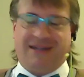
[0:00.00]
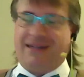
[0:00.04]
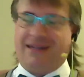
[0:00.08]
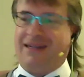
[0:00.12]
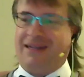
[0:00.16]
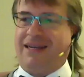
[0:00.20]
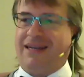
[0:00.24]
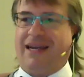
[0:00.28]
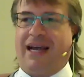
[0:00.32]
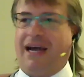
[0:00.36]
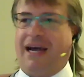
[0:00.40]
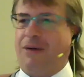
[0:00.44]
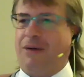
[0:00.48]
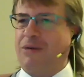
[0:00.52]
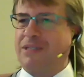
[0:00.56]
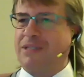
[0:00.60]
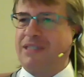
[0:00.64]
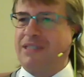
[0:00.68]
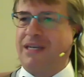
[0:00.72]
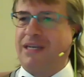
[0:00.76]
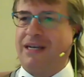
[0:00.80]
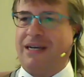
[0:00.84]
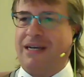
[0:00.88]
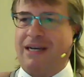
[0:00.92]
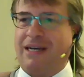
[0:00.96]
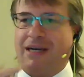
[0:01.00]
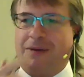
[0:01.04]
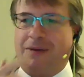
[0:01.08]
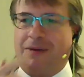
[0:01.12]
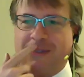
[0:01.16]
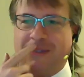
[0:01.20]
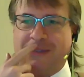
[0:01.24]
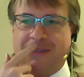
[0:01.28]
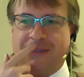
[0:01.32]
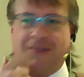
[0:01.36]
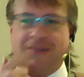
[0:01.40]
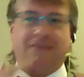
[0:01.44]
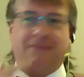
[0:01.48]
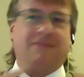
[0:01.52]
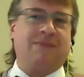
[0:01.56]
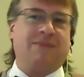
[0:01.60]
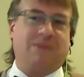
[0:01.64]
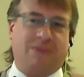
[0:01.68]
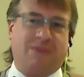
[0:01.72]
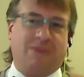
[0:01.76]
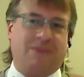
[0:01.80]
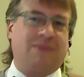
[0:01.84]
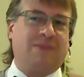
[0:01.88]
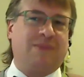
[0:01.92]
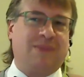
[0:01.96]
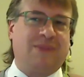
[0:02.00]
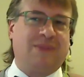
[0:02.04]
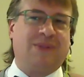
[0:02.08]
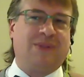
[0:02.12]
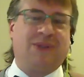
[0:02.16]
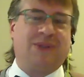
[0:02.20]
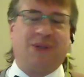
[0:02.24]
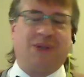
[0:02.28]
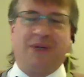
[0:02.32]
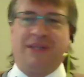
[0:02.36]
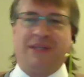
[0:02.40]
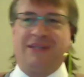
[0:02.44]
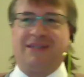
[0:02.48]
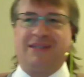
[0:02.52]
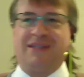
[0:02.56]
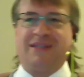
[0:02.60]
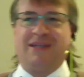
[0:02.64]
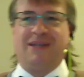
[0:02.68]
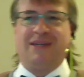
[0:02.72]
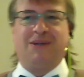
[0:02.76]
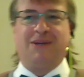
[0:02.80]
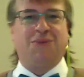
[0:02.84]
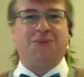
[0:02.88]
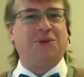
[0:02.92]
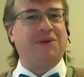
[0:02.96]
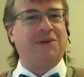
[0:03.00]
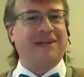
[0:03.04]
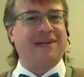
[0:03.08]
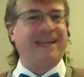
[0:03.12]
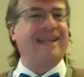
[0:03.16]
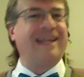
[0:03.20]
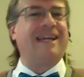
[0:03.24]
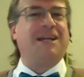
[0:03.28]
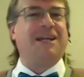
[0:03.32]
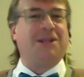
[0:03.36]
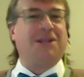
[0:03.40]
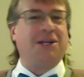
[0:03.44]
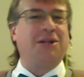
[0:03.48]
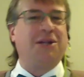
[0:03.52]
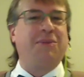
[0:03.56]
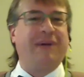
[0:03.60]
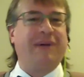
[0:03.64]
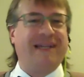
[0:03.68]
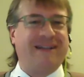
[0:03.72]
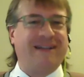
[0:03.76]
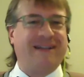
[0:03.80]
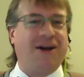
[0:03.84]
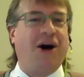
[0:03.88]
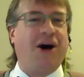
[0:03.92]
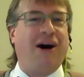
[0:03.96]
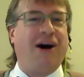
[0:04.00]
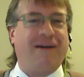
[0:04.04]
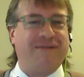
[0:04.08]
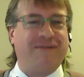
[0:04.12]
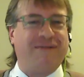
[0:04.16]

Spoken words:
like I was sorry, we're getting a little bit off.